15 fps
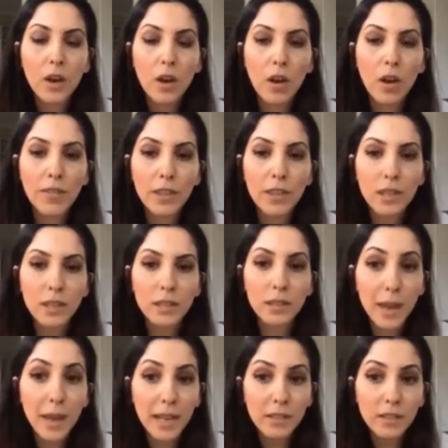of the
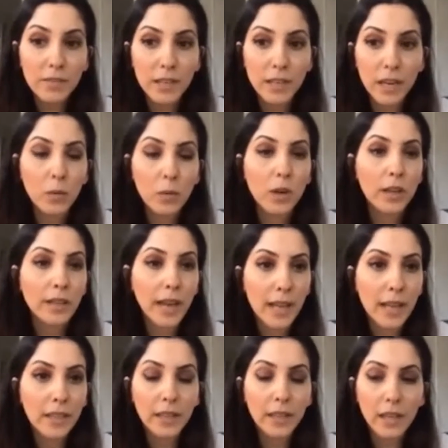demands of the network
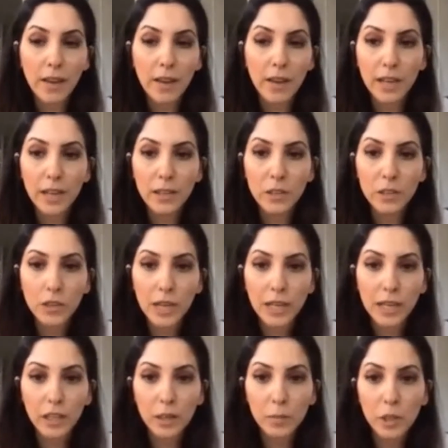and the Afghan
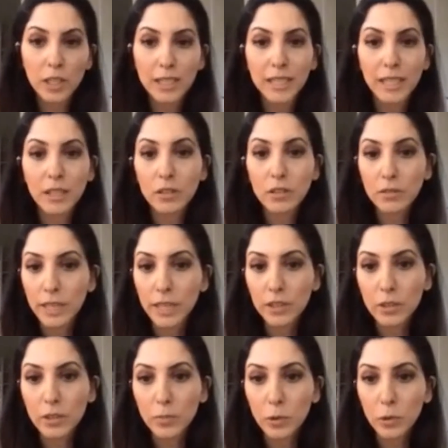Australian community to
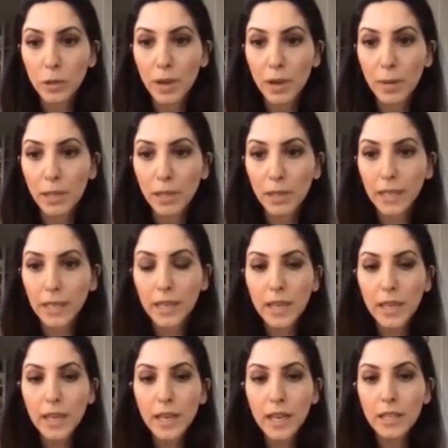reach the broader public.
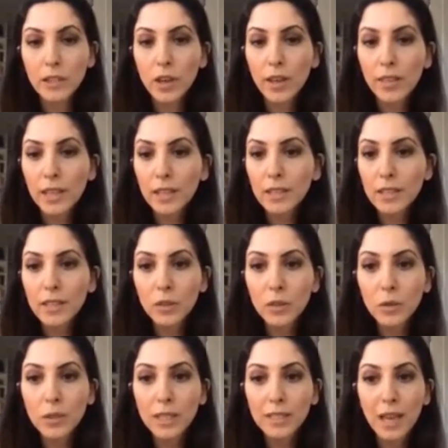And so I think this is a
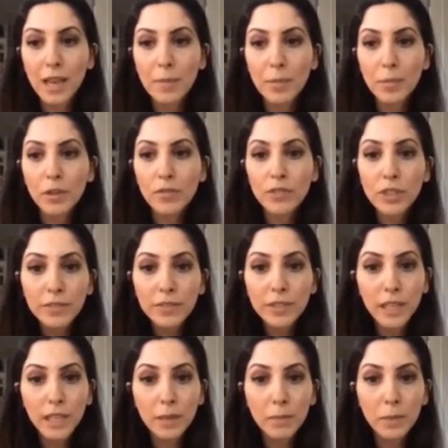good example of
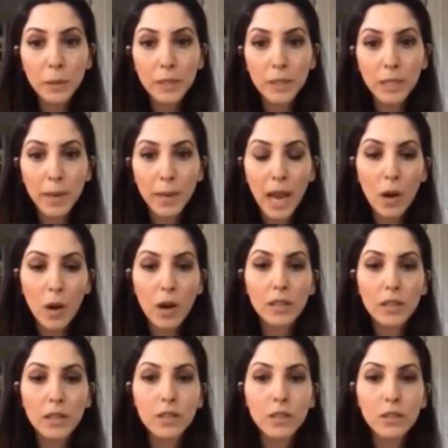shifting and building
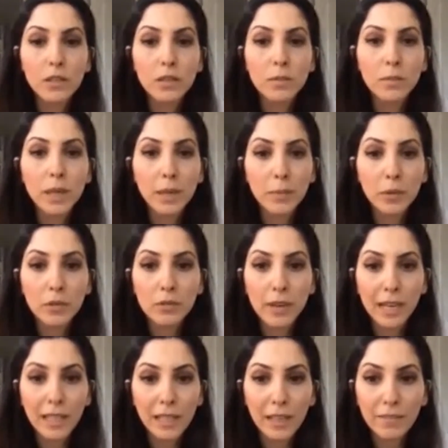power to people
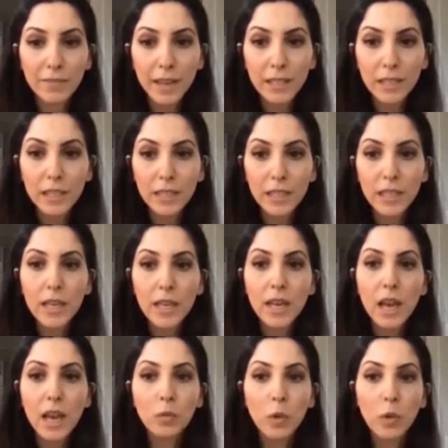directly affected
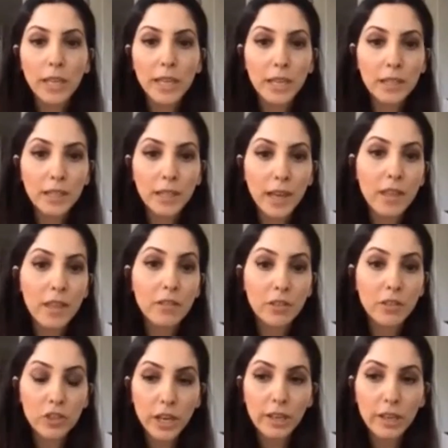and working together
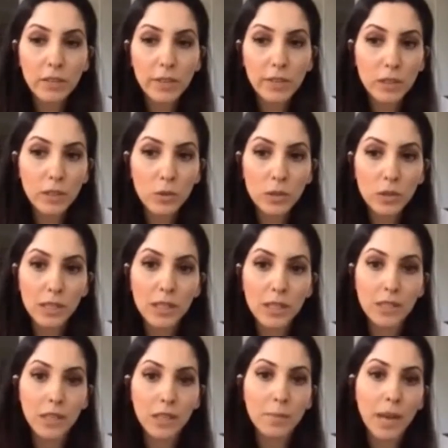and sharing
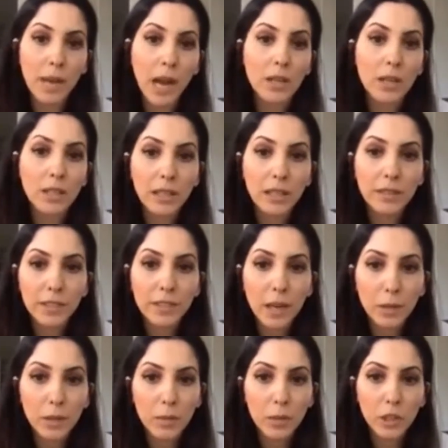resources and power to lift
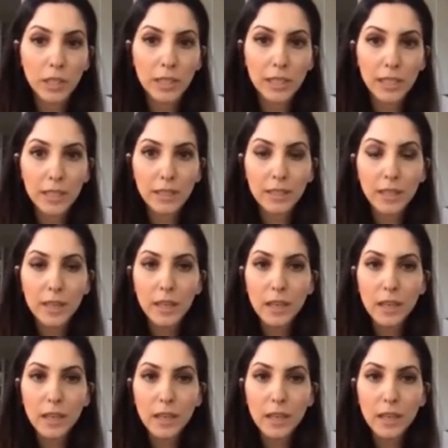up communities.